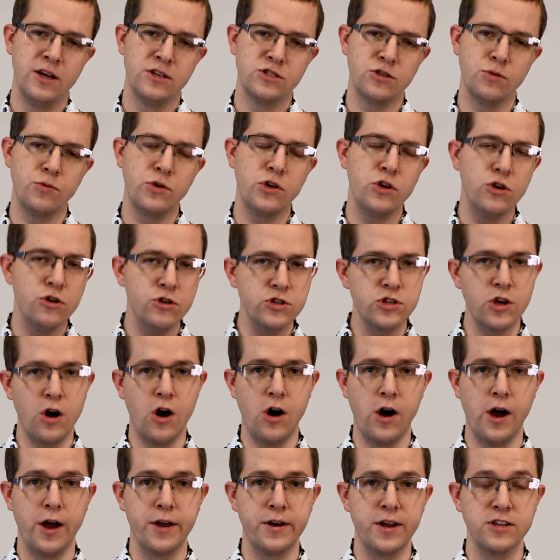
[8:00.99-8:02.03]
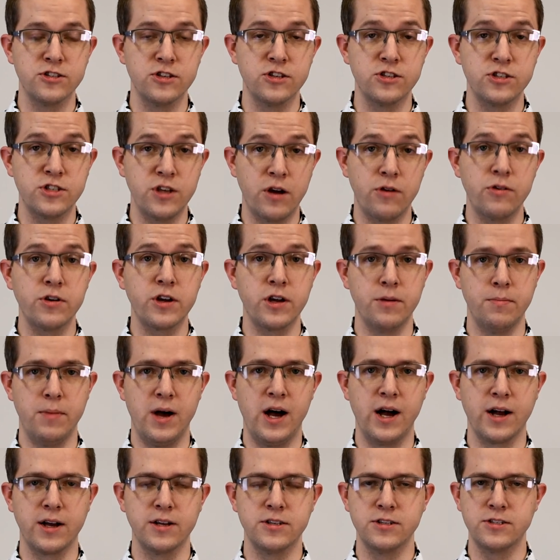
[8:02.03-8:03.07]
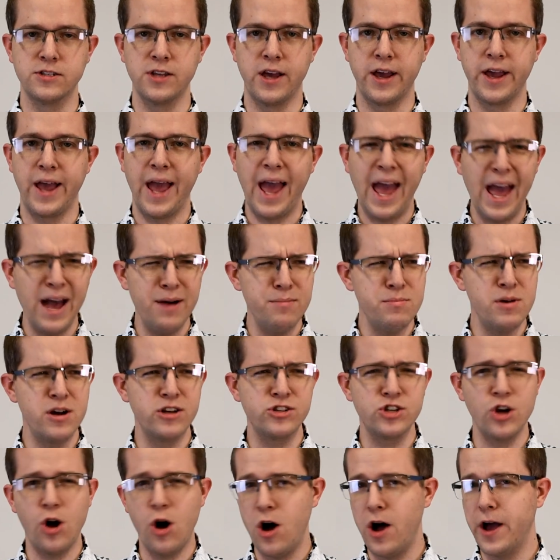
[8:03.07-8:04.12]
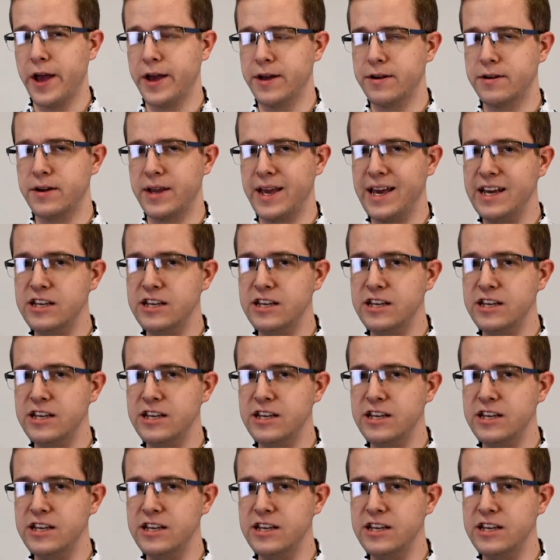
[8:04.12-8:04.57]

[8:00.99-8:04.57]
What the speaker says: So we use iron as a surrogate marker to say how much iron